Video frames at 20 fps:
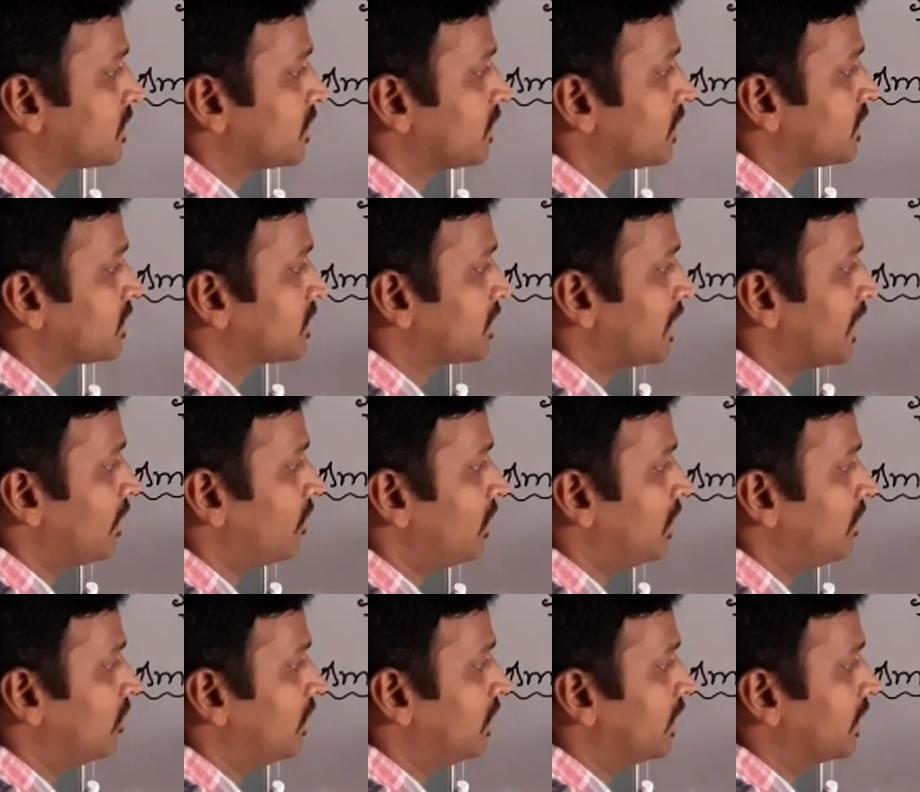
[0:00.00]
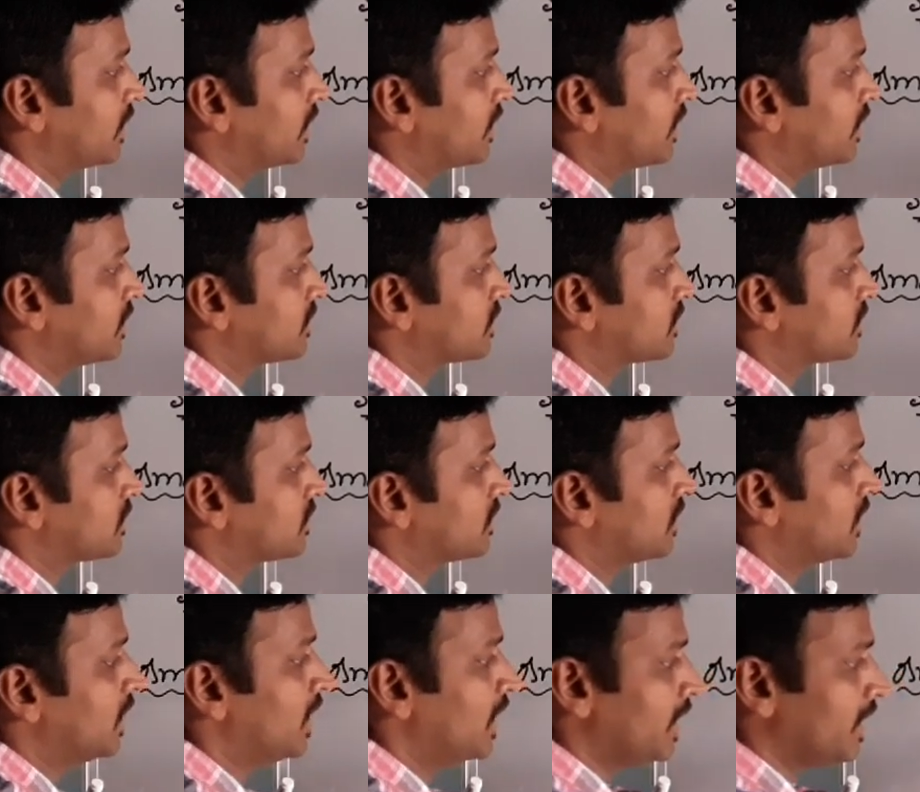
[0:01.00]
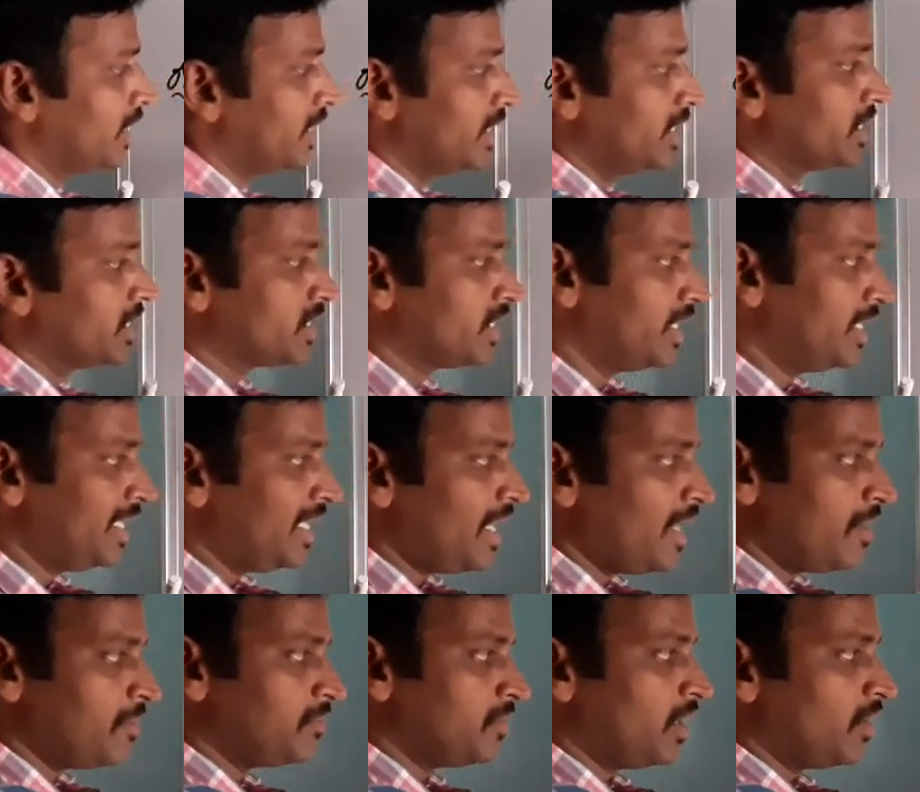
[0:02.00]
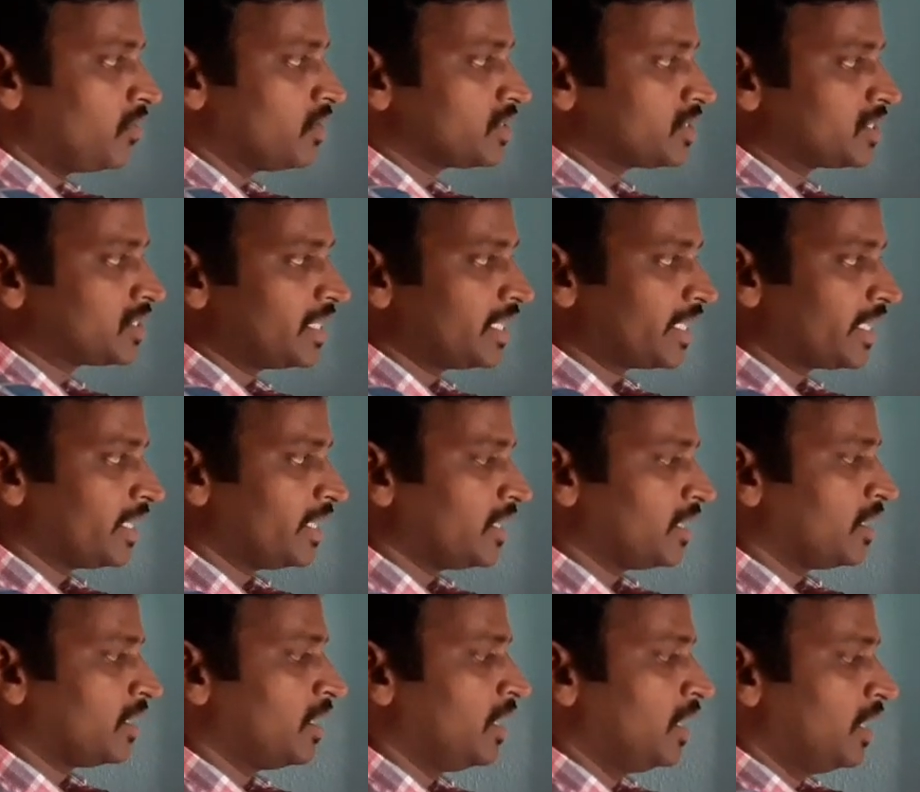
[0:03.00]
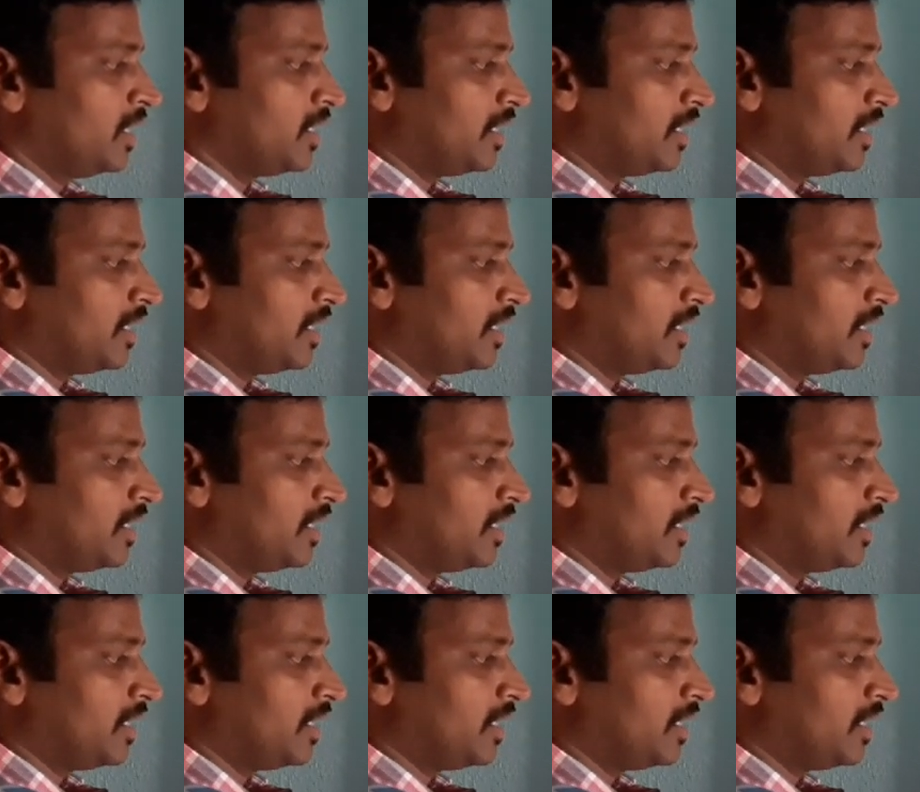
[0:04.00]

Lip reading: This level will increase. Initially I was taken